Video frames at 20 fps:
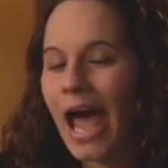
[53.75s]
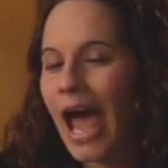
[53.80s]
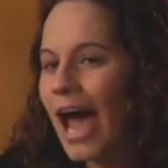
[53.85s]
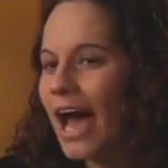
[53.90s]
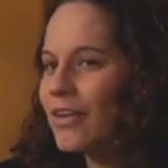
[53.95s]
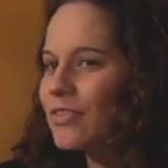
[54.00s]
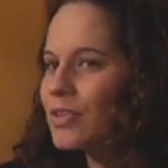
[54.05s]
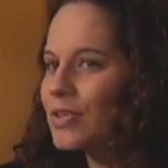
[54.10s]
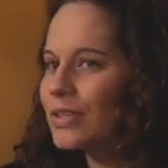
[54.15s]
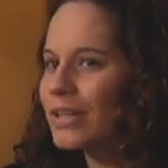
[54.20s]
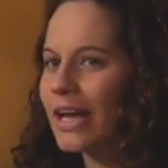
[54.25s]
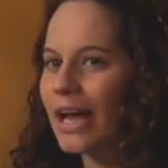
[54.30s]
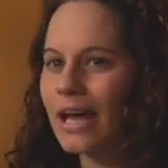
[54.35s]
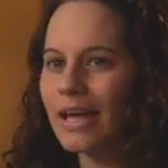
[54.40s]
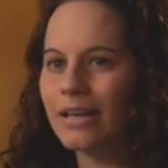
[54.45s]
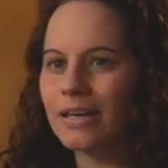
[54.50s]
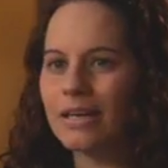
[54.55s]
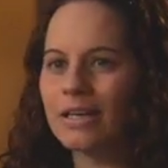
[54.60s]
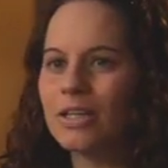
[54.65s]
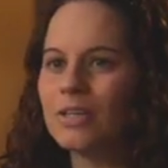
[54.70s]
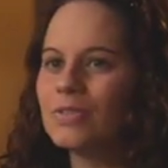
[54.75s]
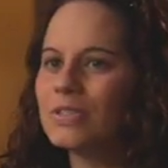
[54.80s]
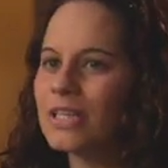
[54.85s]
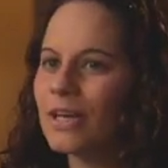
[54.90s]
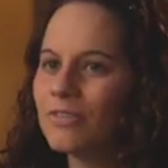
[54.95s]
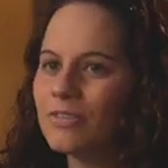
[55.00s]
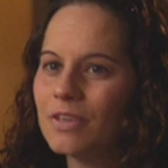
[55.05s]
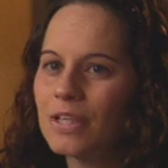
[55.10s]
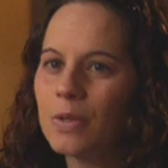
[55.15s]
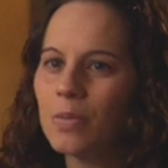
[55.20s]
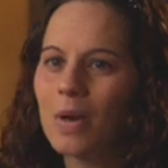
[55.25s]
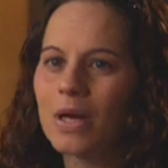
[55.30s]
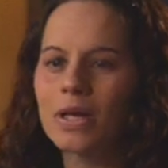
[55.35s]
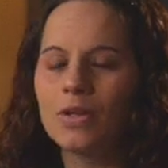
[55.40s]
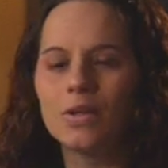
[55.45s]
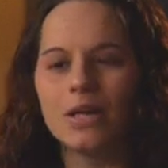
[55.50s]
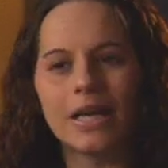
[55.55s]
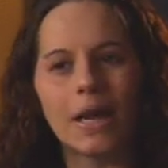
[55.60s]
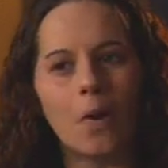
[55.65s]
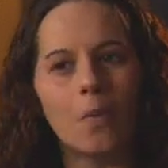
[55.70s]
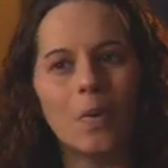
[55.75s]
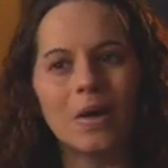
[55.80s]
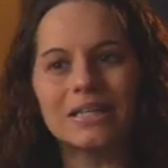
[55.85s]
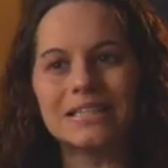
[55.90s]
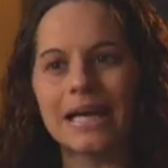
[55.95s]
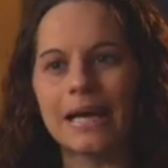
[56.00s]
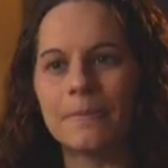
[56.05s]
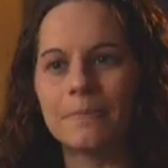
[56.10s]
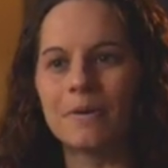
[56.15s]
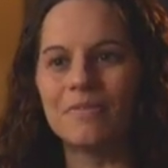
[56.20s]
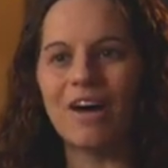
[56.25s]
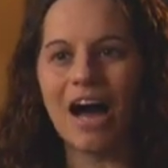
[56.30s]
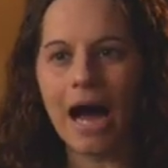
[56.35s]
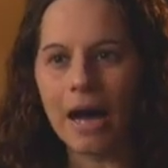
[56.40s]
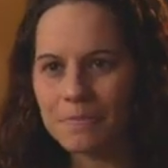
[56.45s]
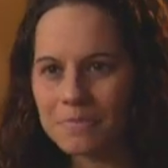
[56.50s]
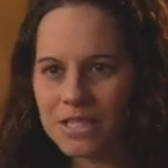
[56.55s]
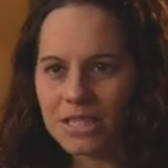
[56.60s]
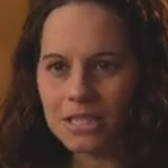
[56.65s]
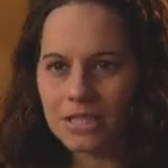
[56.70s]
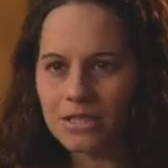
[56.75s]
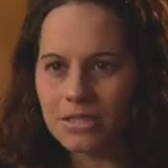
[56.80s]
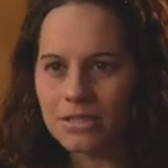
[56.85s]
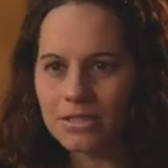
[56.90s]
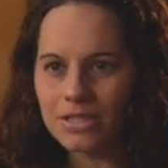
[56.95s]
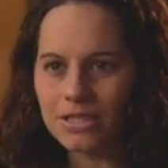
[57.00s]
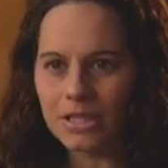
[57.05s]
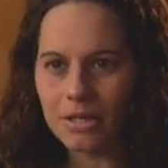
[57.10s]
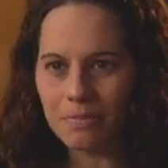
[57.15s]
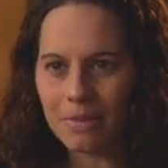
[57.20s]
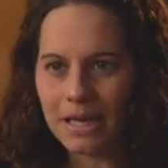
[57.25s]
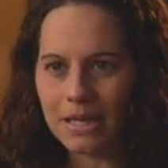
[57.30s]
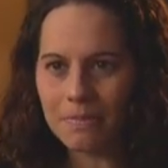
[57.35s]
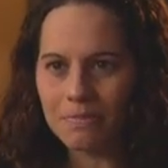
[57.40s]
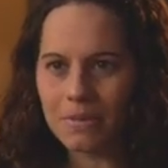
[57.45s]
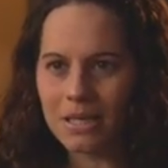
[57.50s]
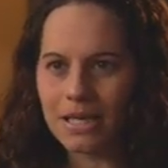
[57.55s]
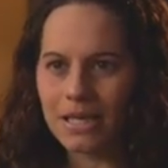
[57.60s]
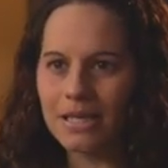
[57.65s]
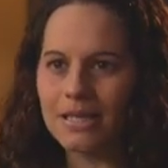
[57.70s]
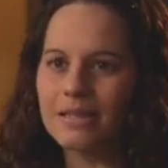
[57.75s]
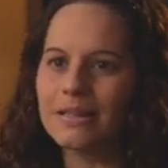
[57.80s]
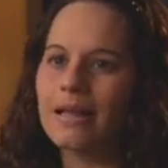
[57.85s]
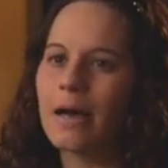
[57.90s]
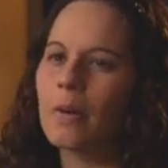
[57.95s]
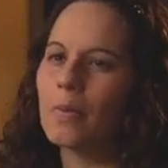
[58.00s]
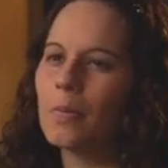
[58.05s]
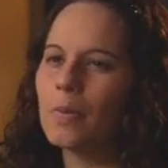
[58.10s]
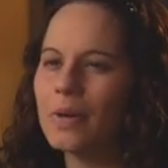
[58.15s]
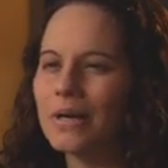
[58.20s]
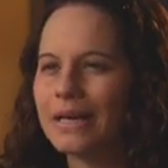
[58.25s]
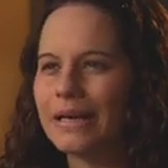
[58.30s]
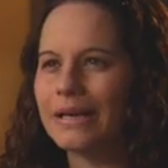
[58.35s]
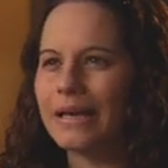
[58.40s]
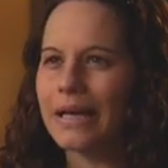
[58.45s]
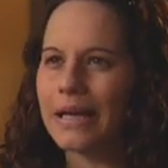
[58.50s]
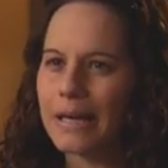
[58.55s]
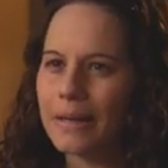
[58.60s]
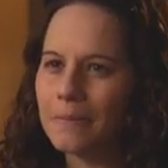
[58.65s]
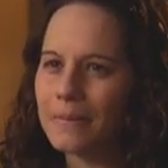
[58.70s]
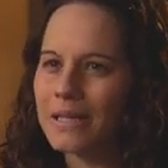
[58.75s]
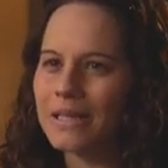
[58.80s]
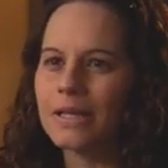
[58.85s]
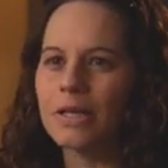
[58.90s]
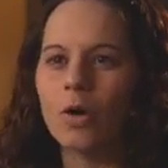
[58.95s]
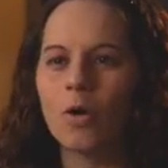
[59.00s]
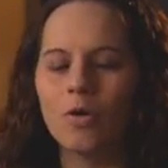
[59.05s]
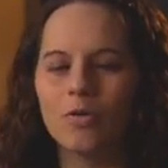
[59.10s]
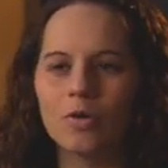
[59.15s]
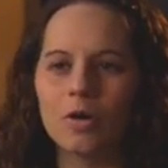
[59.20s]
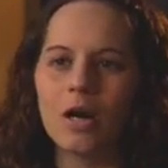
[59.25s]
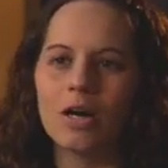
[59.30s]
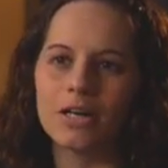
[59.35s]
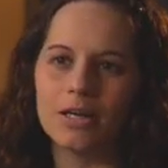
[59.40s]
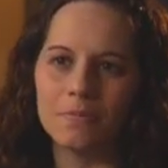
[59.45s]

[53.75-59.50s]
After that, you definitely want to look at what type of obstacles there might be that would inhibit the overall